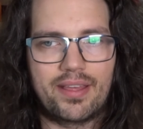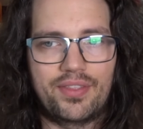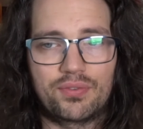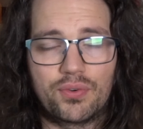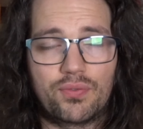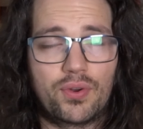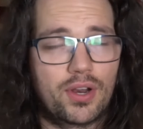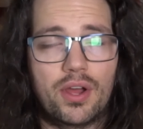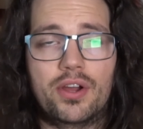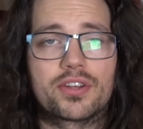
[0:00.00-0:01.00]
This for the
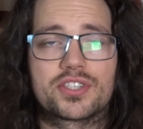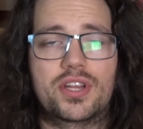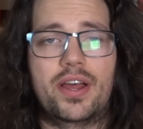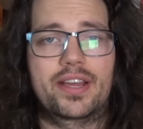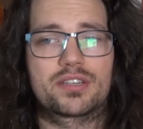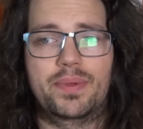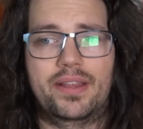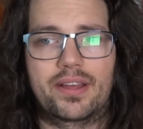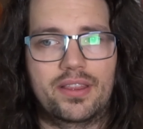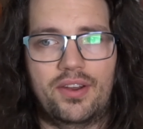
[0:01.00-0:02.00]
longest I explained,
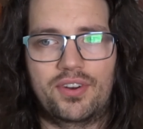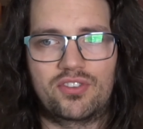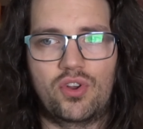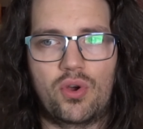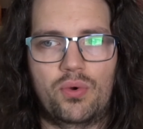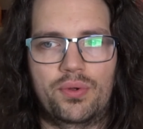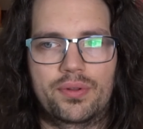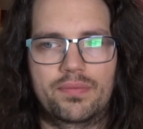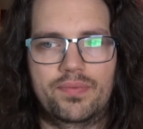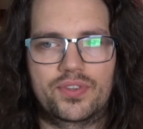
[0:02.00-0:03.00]
like, there is no
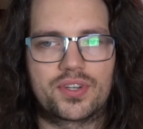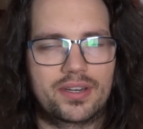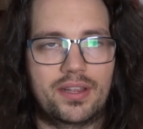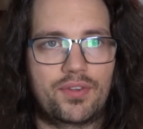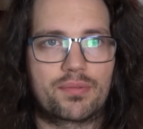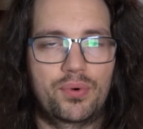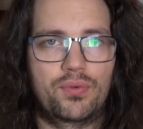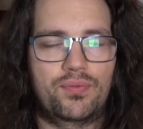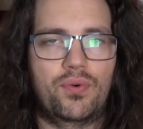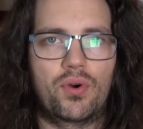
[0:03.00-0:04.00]
scientific
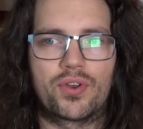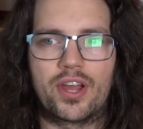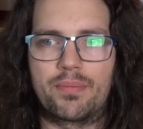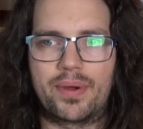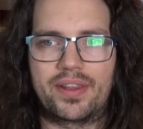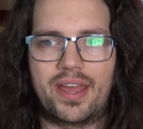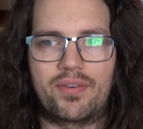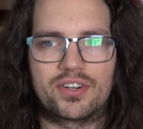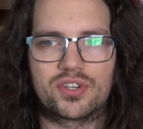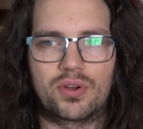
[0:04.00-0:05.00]
proof for
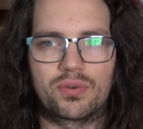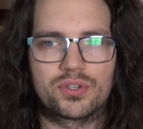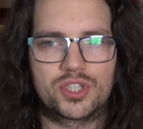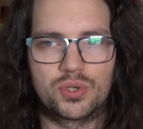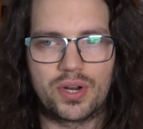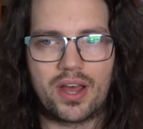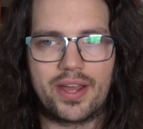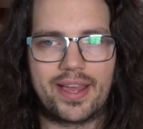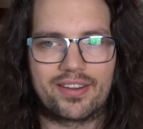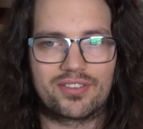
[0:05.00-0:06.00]
non-binary, so should
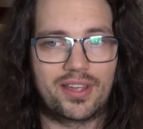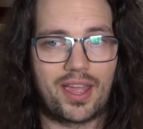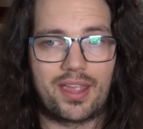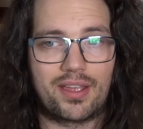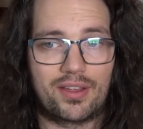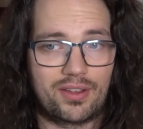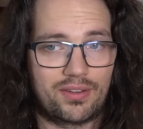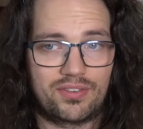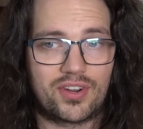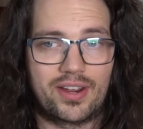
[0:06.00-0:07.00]
I, as a
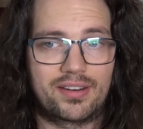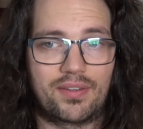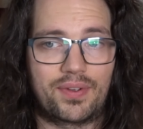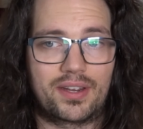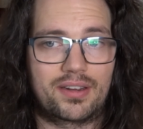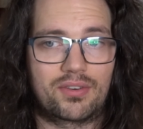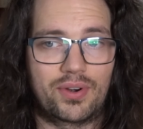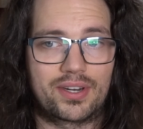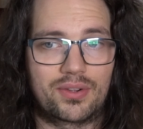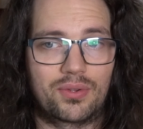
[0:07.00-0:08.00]
scientific
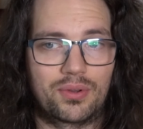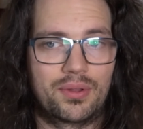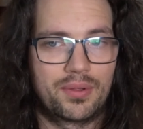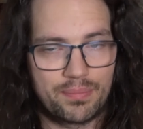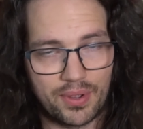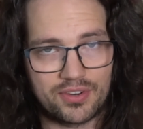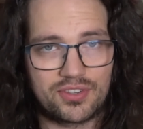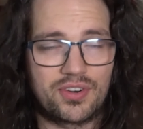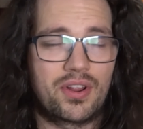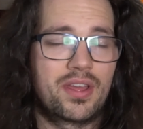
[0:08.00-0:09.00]
critical
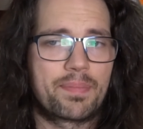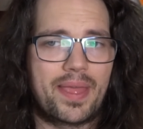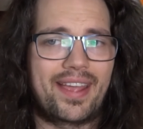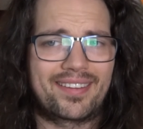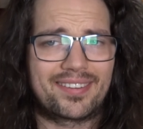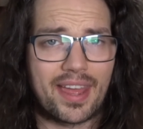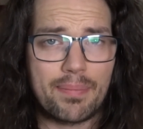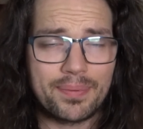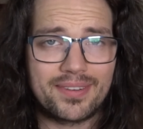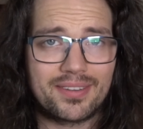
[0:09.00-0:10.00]
person,
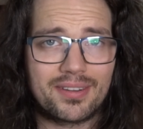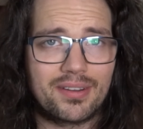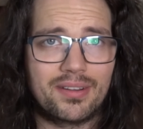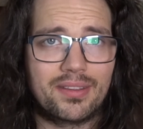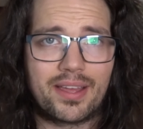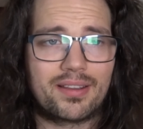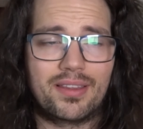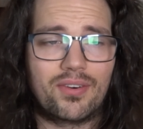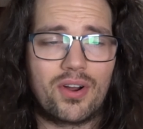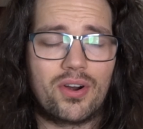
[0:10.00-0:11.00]
accept that
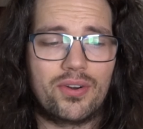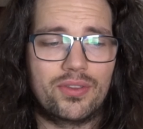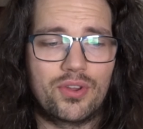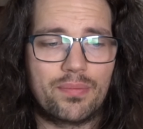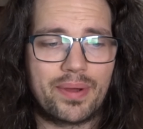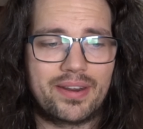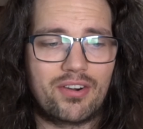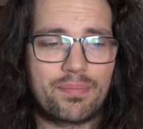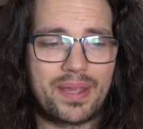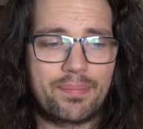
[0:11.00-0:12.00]
there are
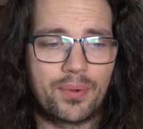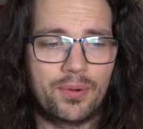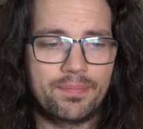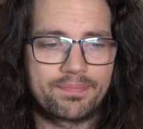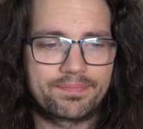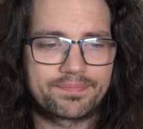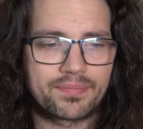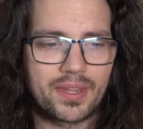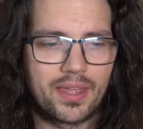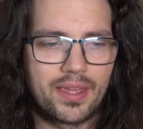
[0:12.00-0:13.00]
non-binary people?
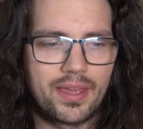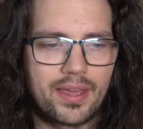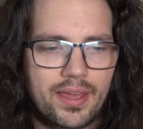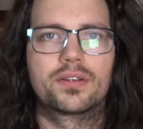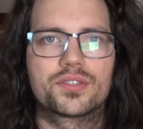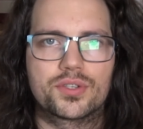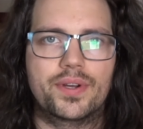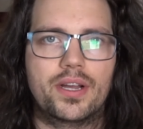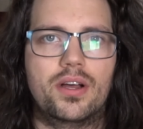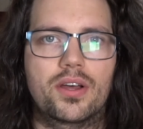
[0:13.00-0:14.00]
So
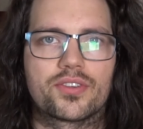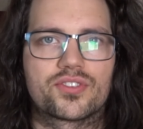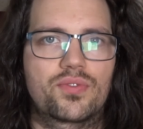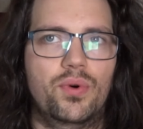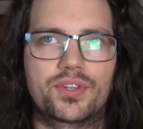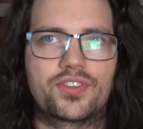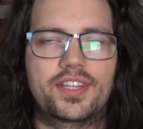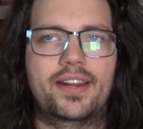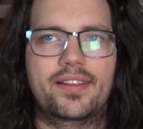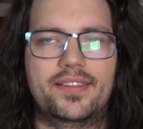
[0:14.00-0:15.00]
I asked, what does
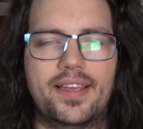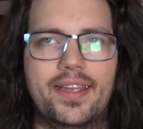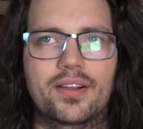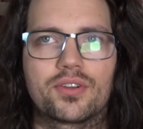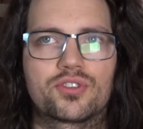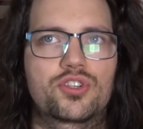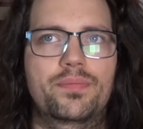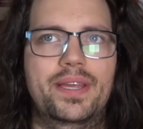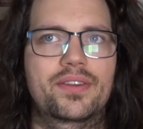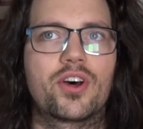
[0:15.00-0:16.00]
it entail to
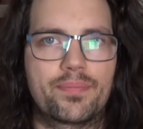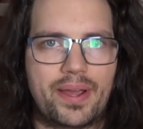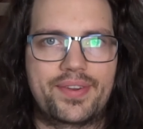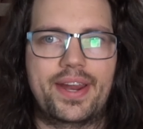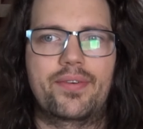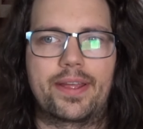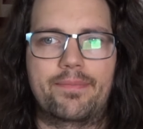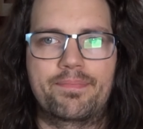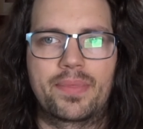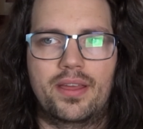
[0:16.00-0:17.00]
be non-binary?
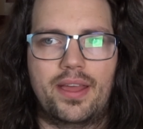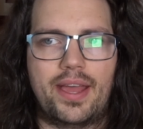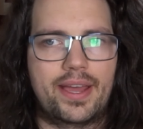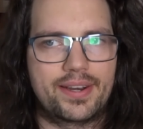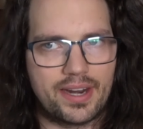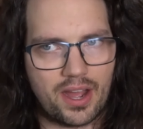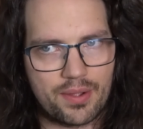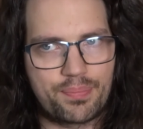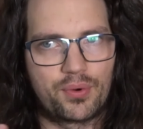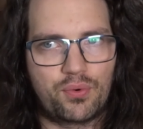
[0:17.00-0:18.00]
And I
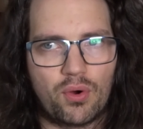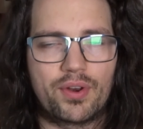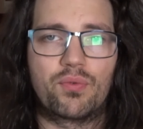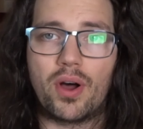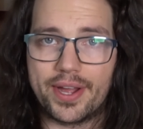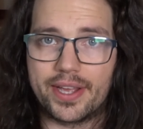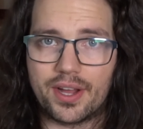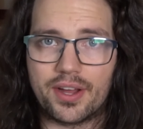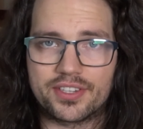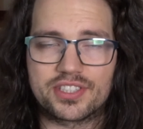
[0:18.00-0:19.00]
put forward why I
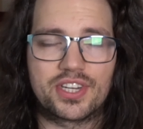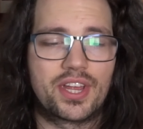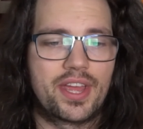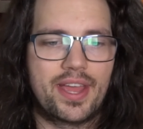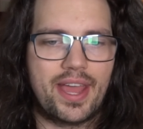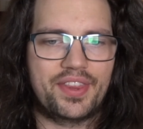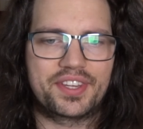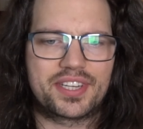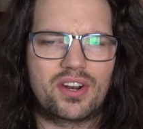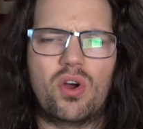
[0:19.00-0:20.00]
asked, and they
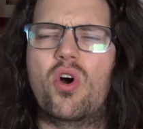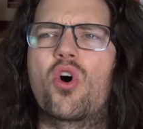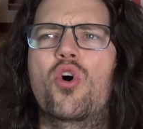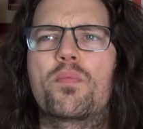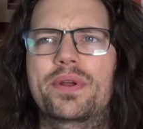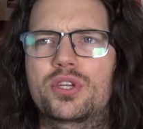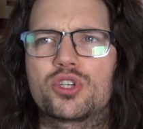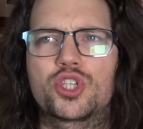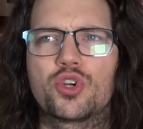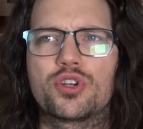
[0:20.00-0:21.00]
said, oh, but you
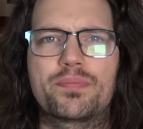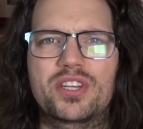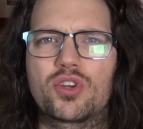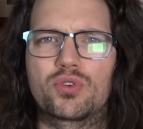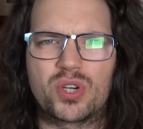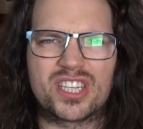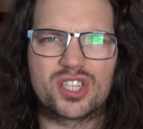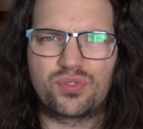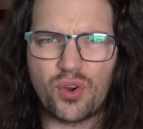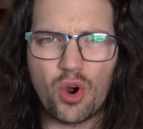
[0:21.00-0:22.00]
shouldn't be so
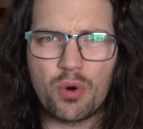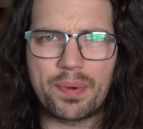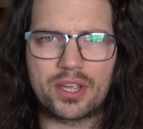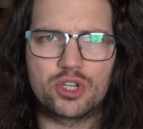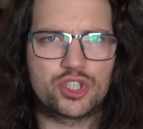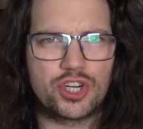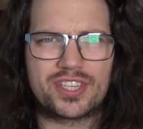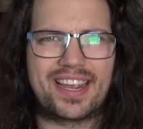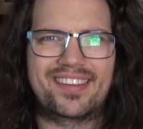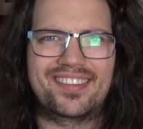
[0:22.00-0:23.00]
transphobic, you should
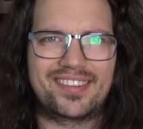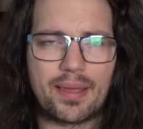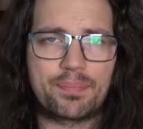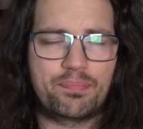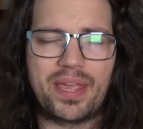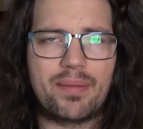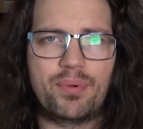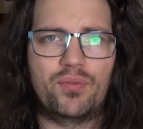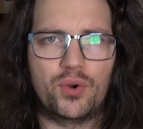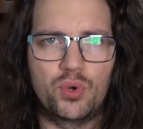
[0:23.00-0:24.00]
just accept
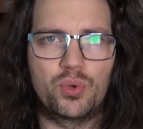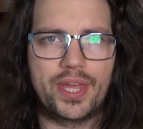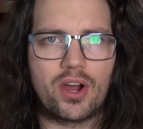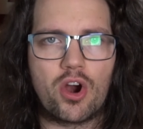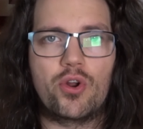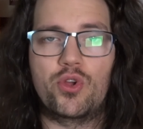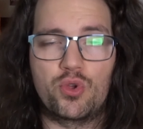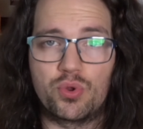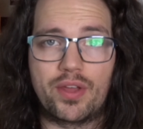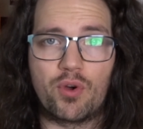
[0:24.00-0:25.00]
people for who they are or
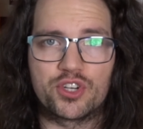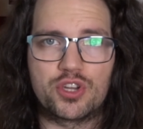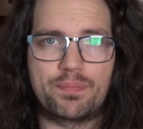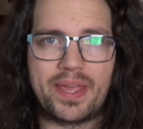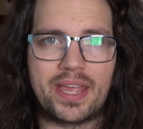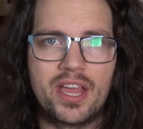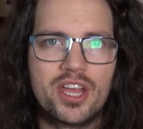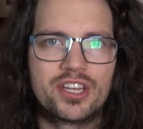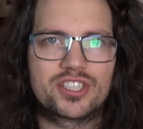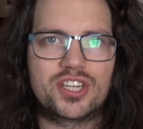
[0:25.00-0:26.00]
who they want to be.
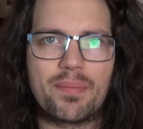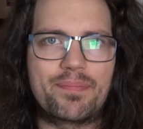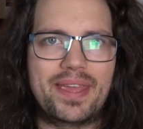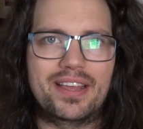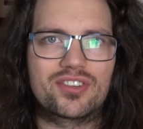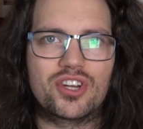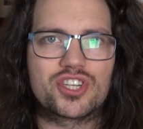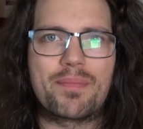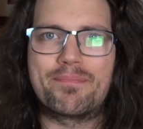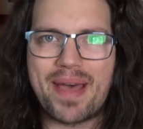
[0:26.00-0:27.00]
Stop being such
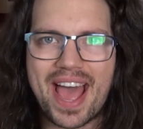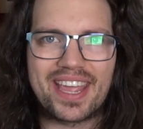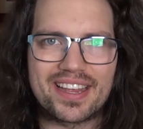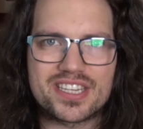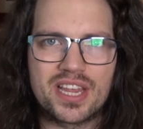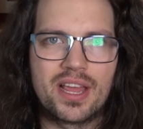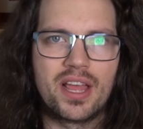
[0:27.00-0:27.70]
a maggot.